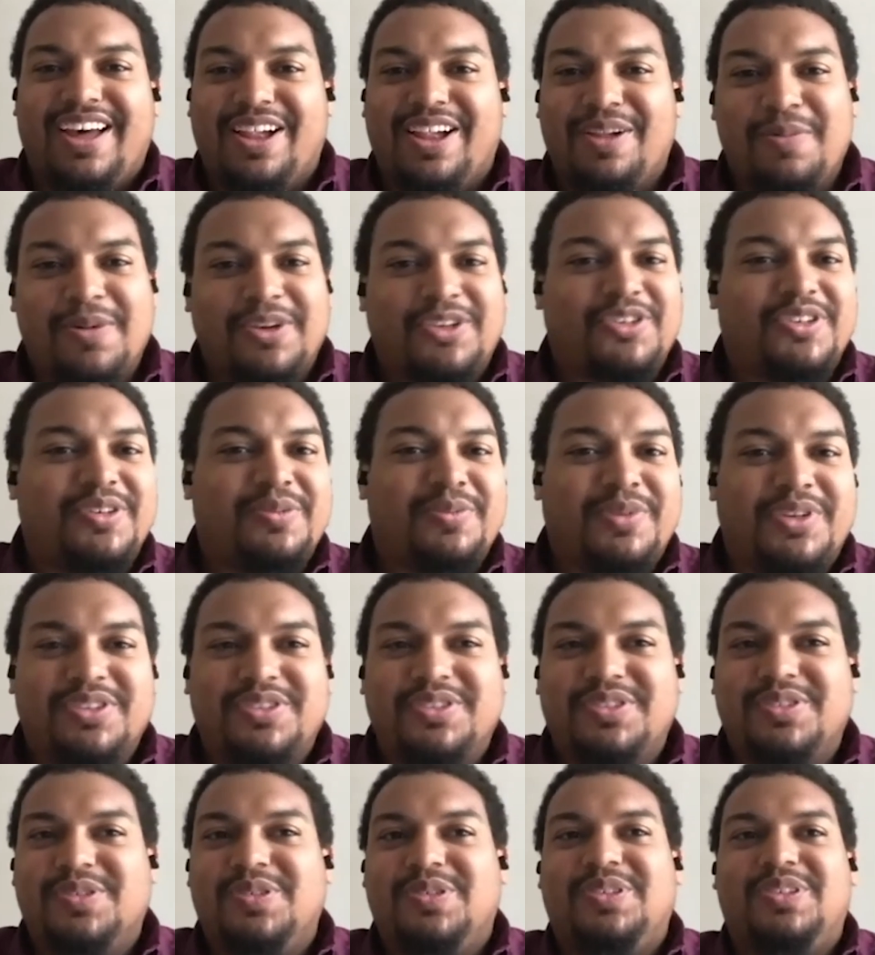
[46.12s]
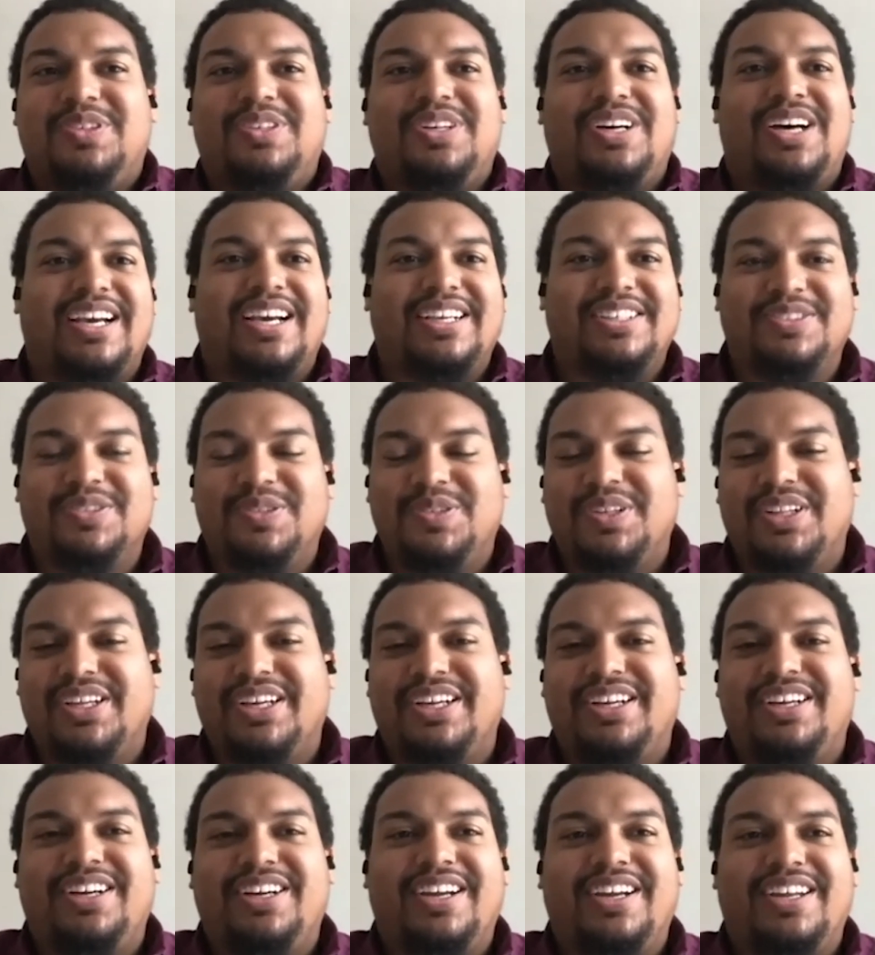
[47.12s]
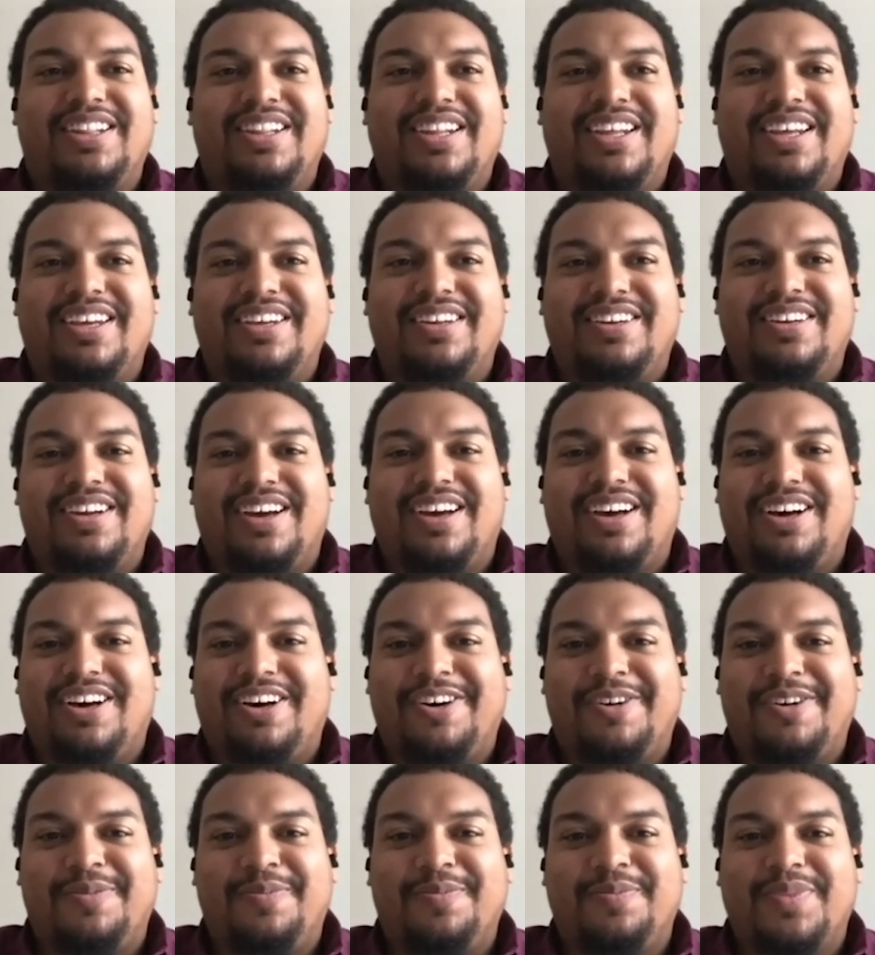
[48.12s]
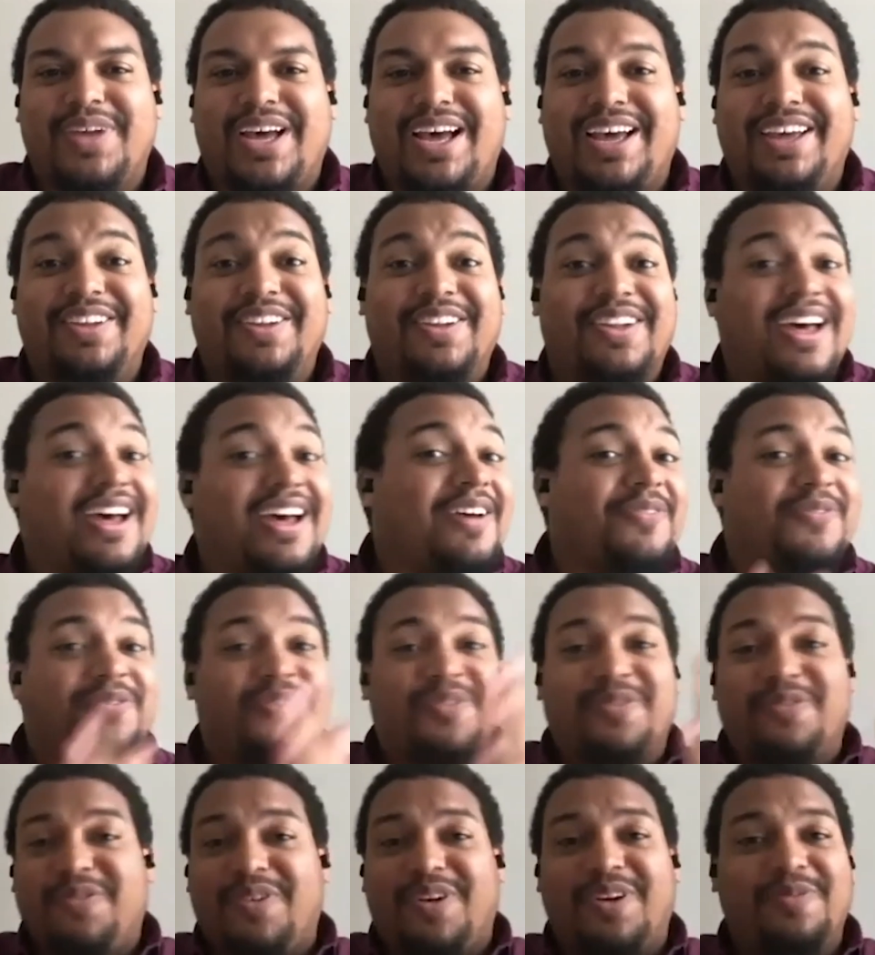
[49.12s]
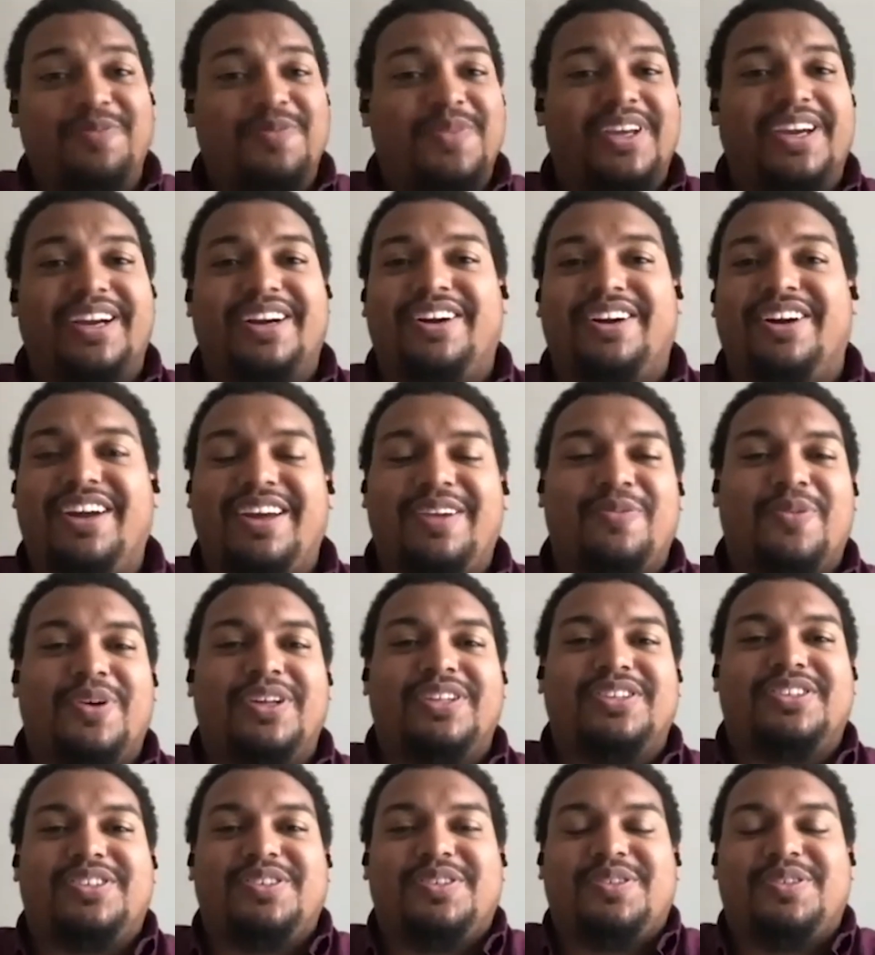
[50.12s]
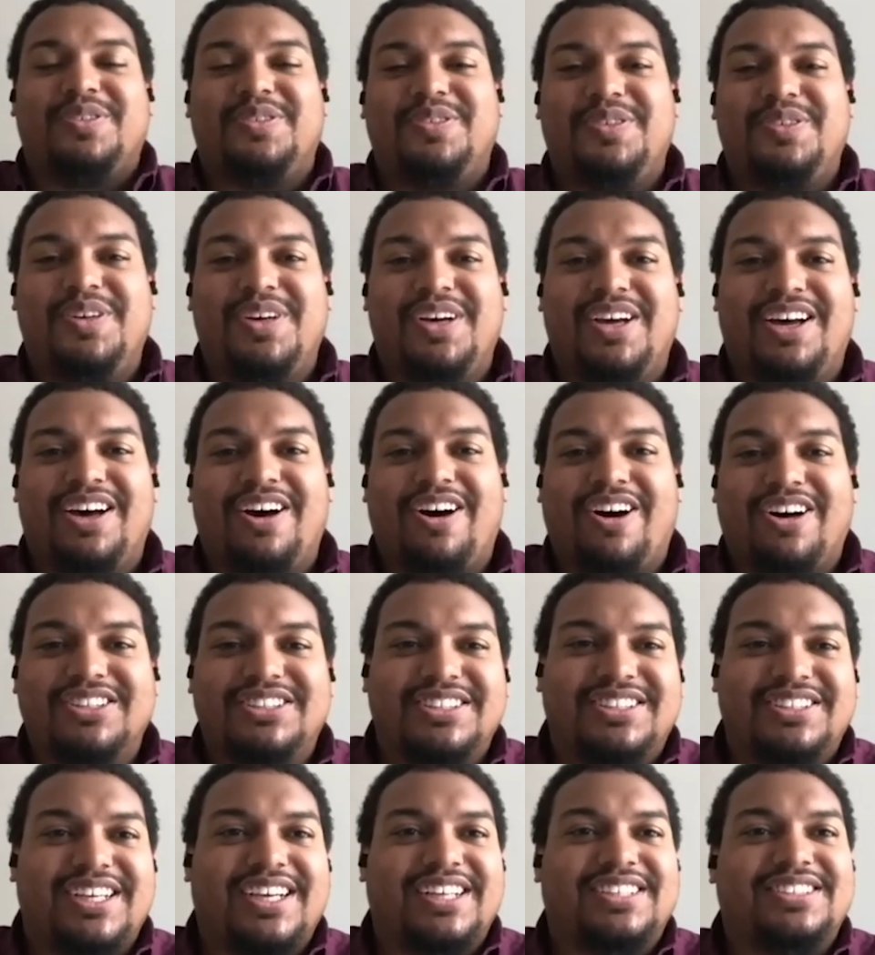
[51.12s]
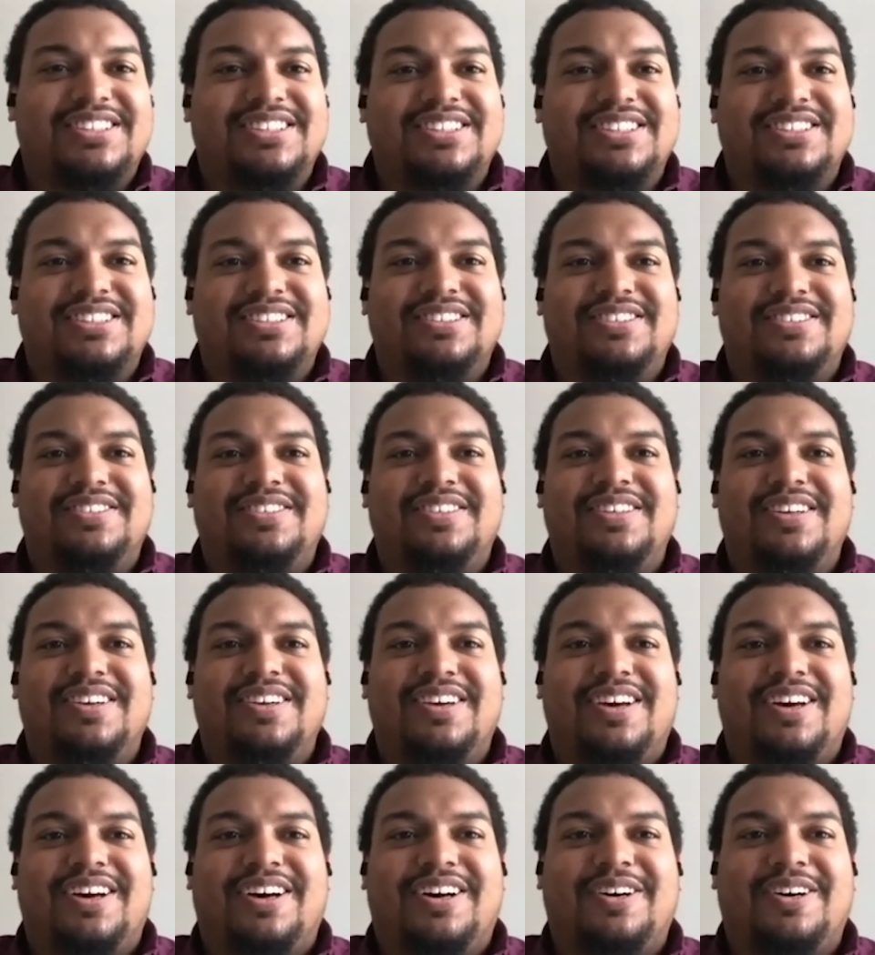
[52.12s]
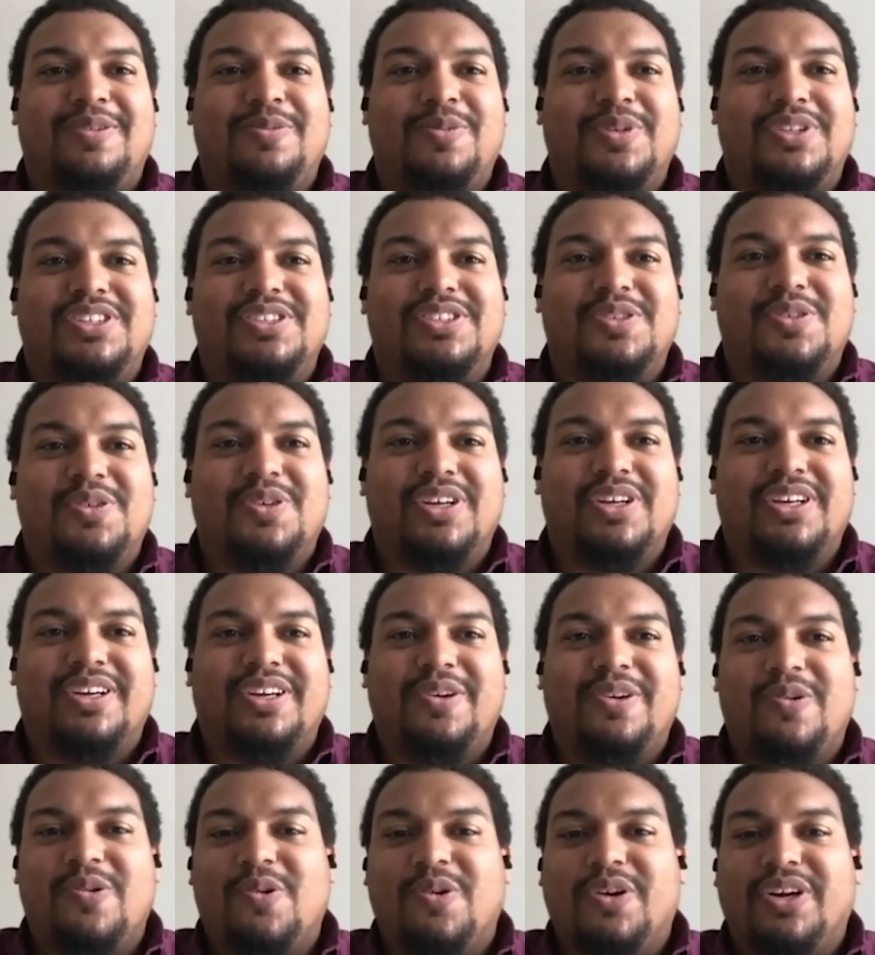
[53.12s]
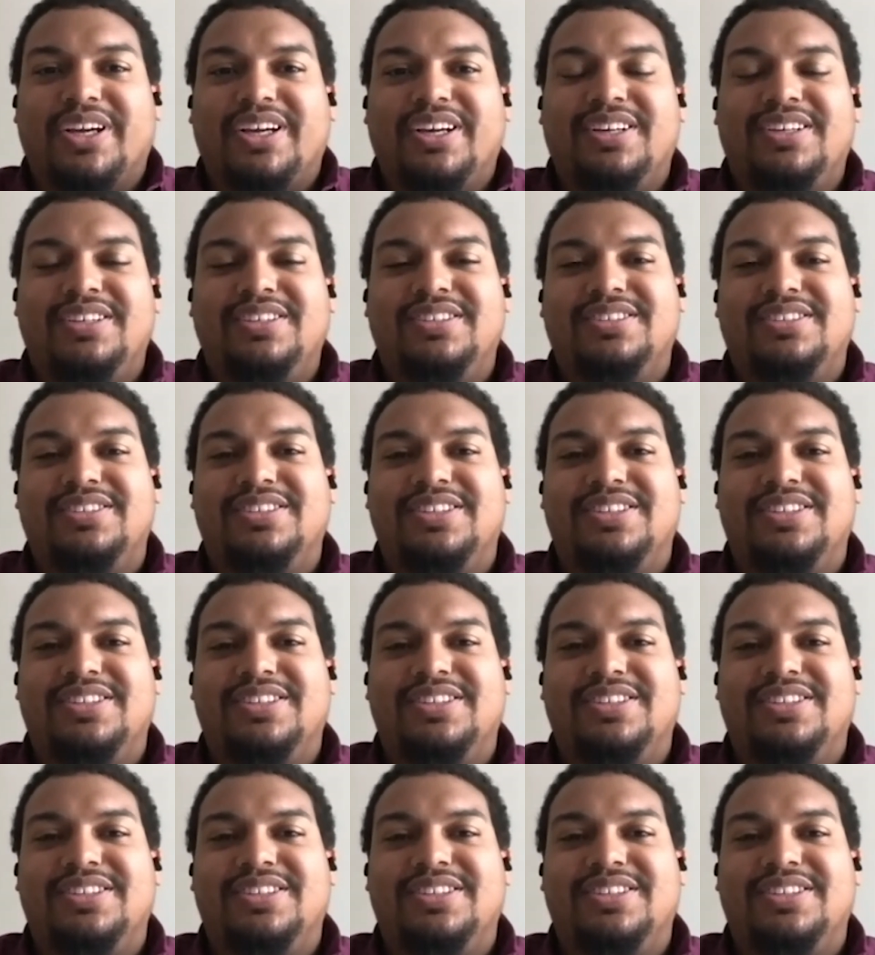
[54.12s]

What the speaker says: elementary, middle school, high school there, and then I left from there and went to Austin, Texas, and went to school at Concordia,